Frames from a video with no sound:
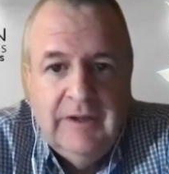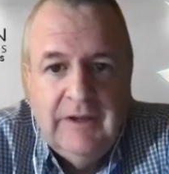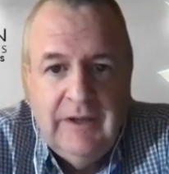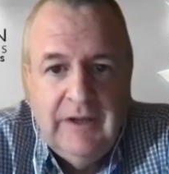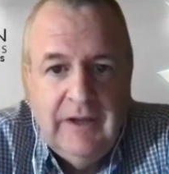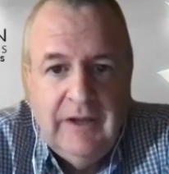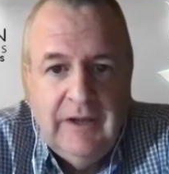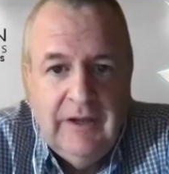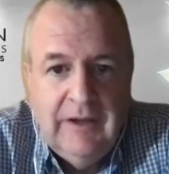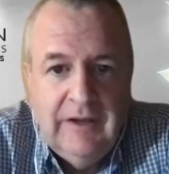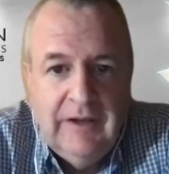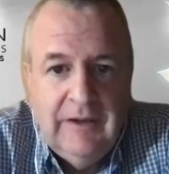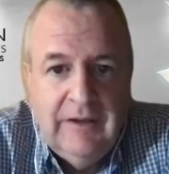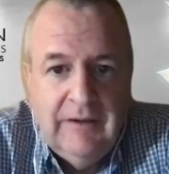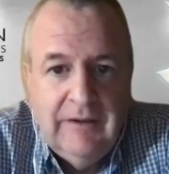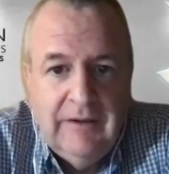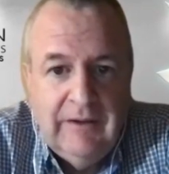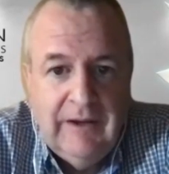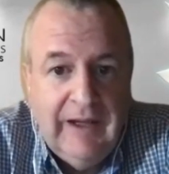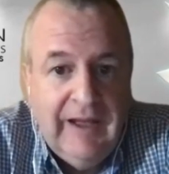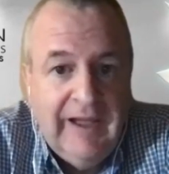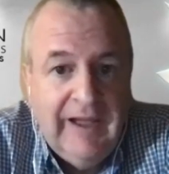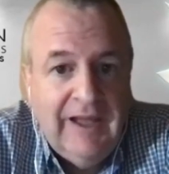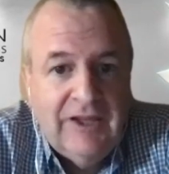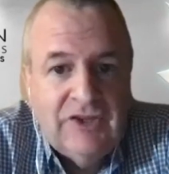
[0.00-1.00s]
Uh,
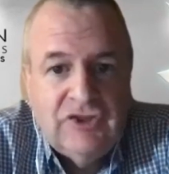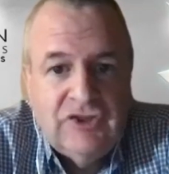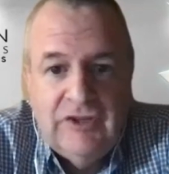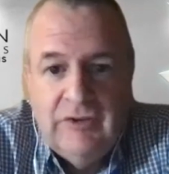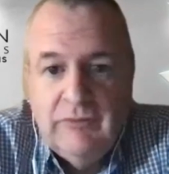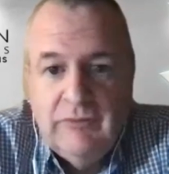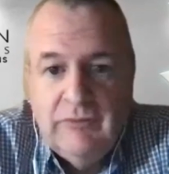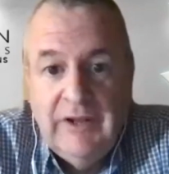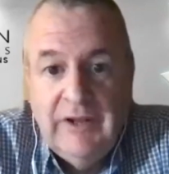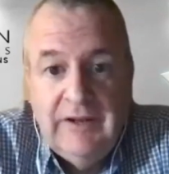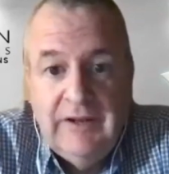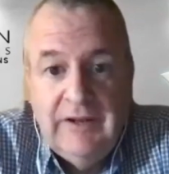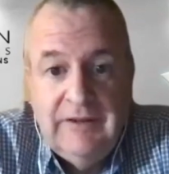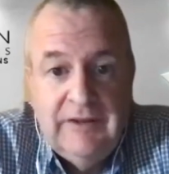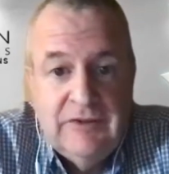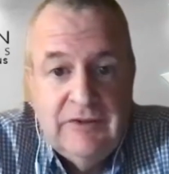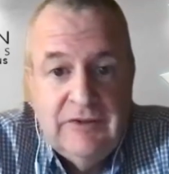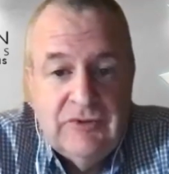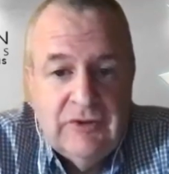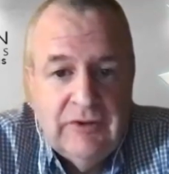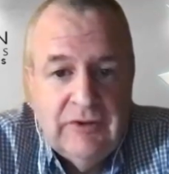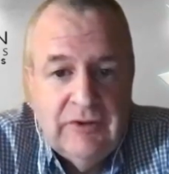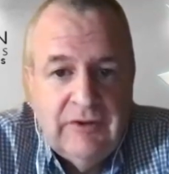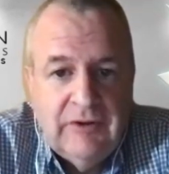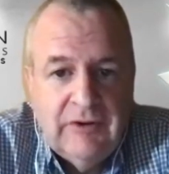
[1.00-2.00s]
I actually read an,
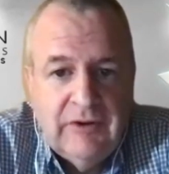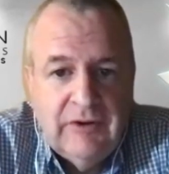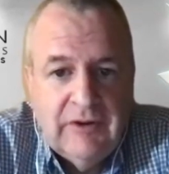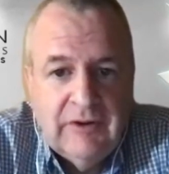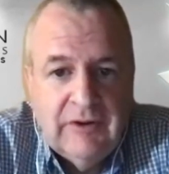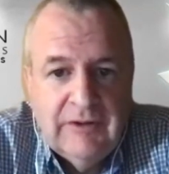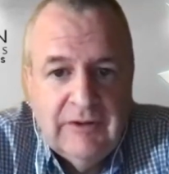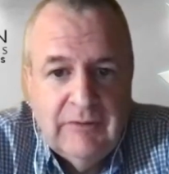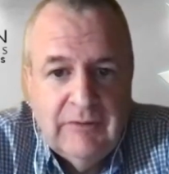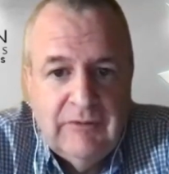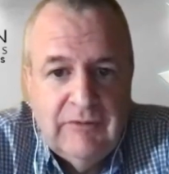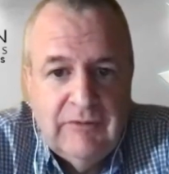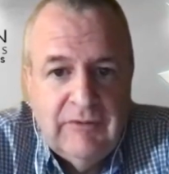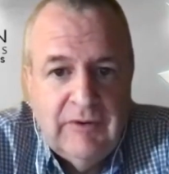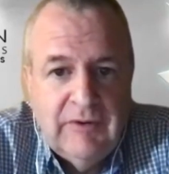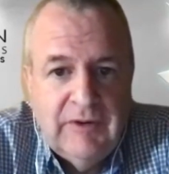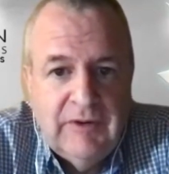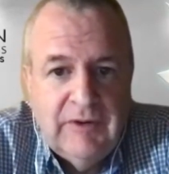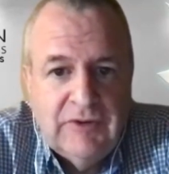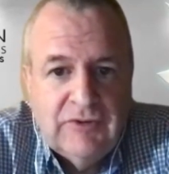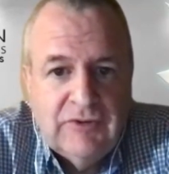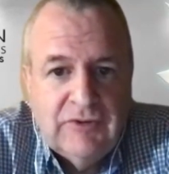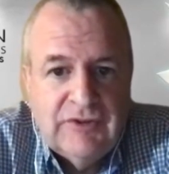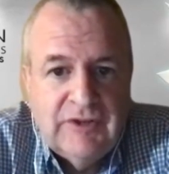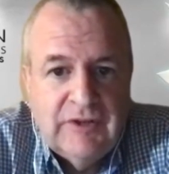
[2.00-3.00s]
an, article that was very
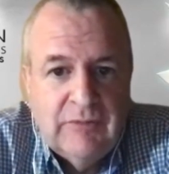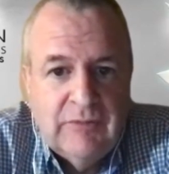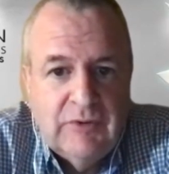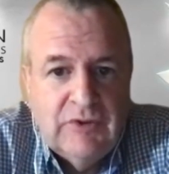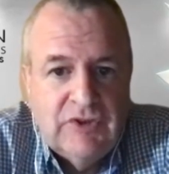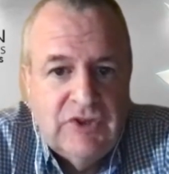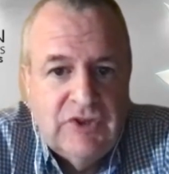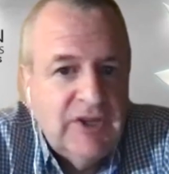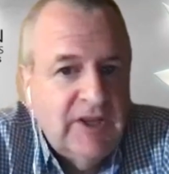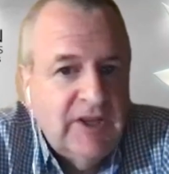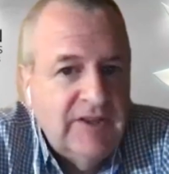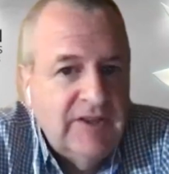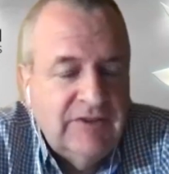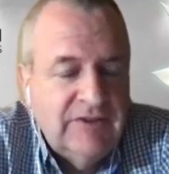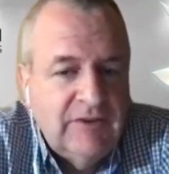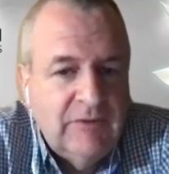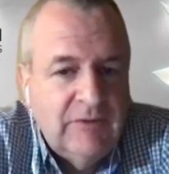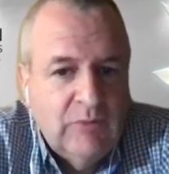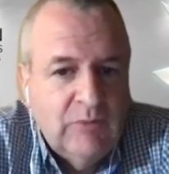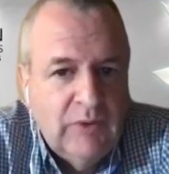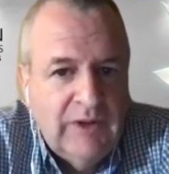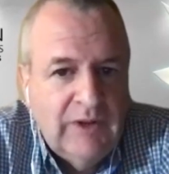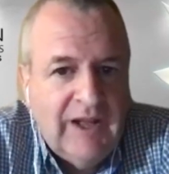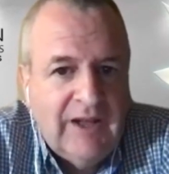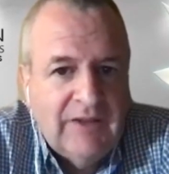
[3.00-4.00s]
interesting, which says
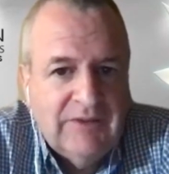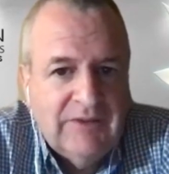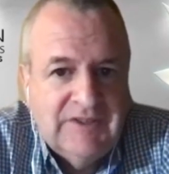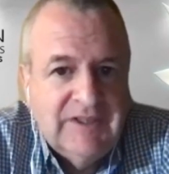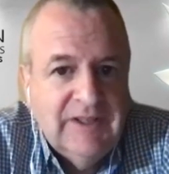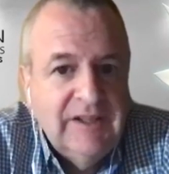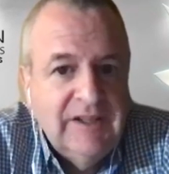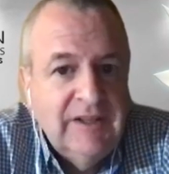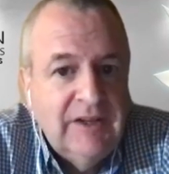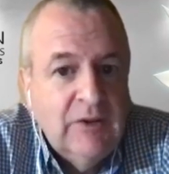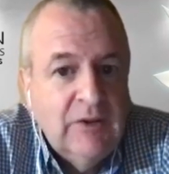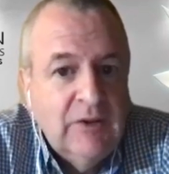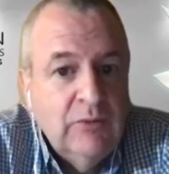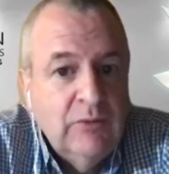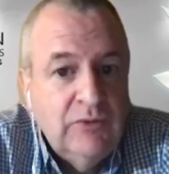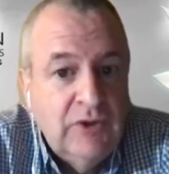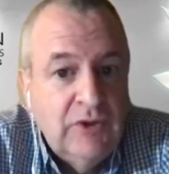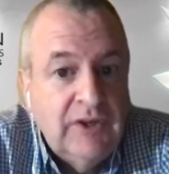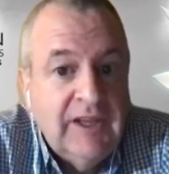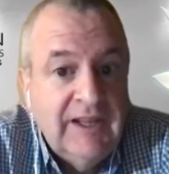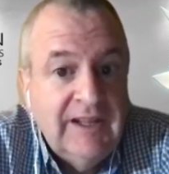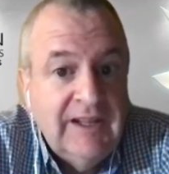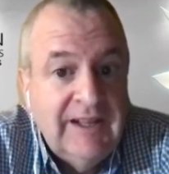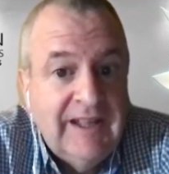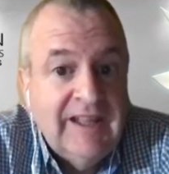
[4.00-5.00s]
without silicone, you
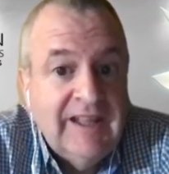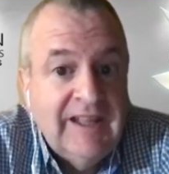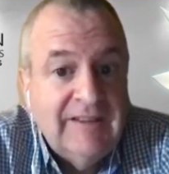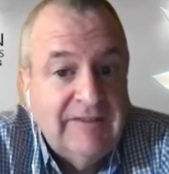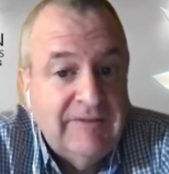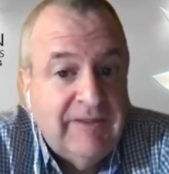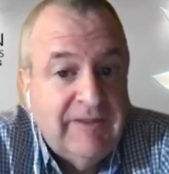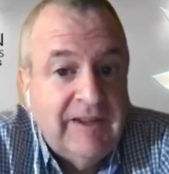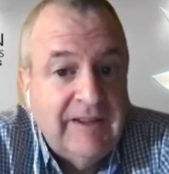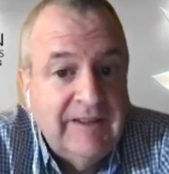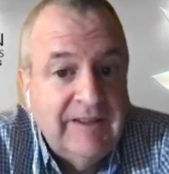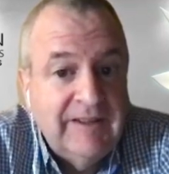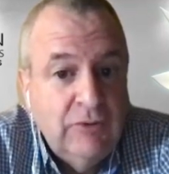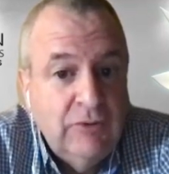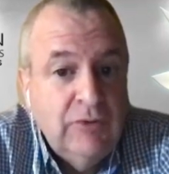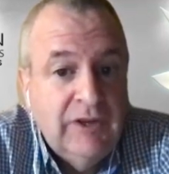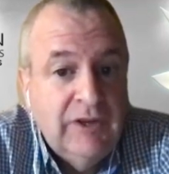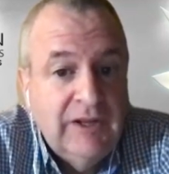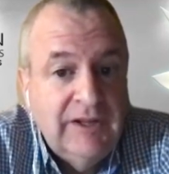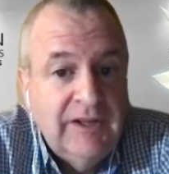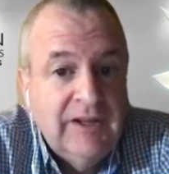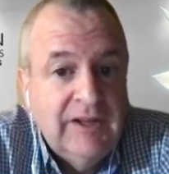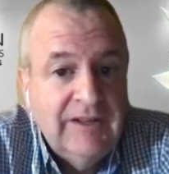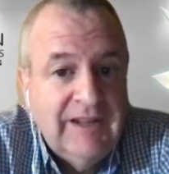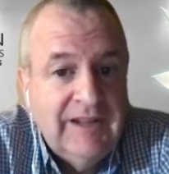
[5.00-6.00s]
can't get you
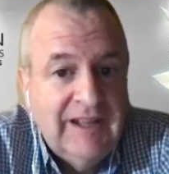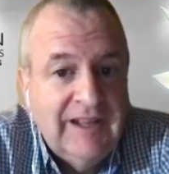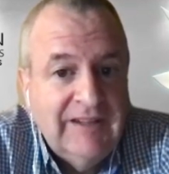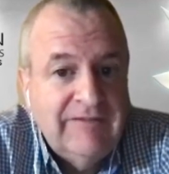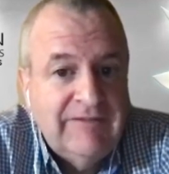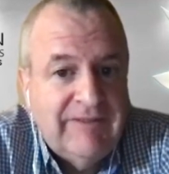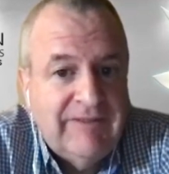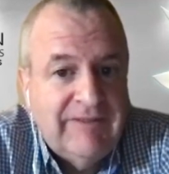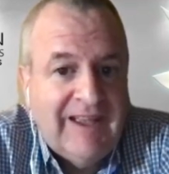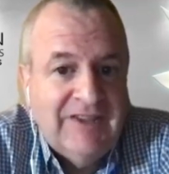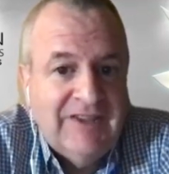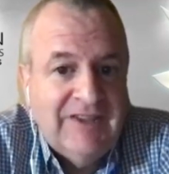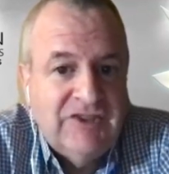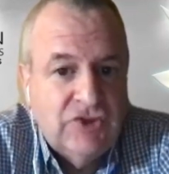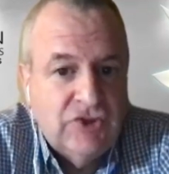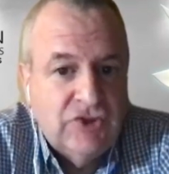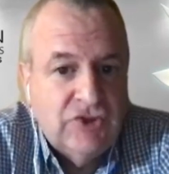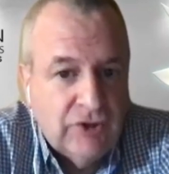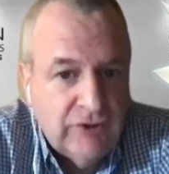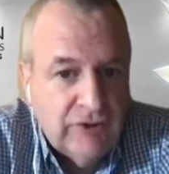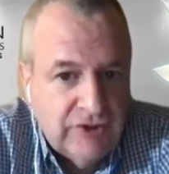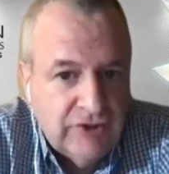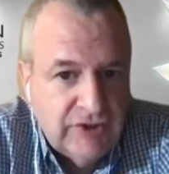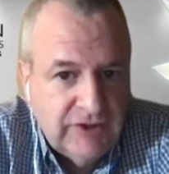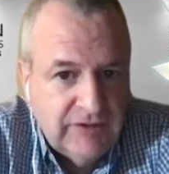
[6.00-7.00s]
cannot get fast
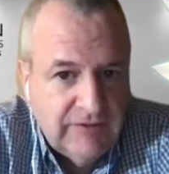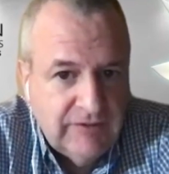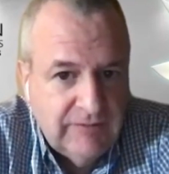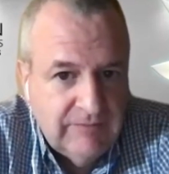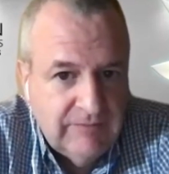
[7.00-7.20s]
charging.